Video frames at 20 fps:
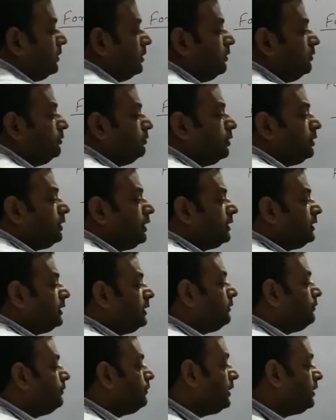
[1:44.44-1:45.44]
Now, what are
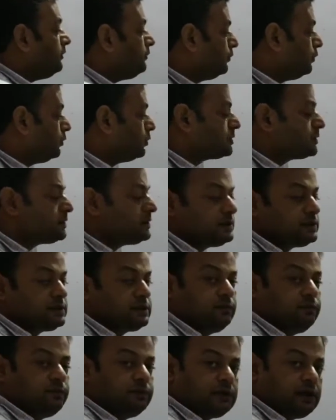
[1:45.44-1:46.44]
the different
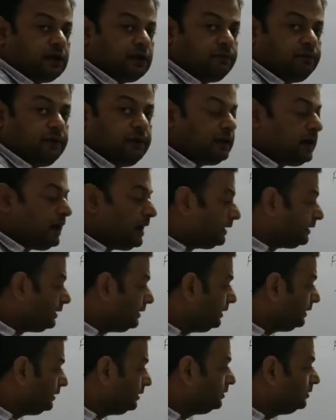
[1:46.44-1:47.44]
forces which are being
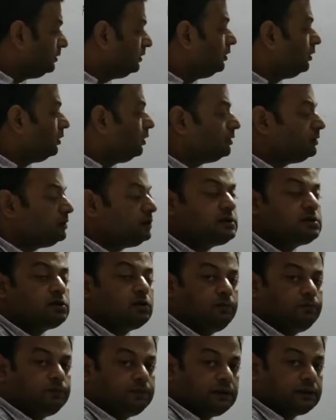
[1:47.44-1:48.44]
acting on this
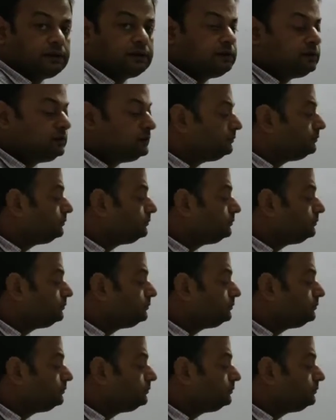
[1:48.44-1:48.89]
object?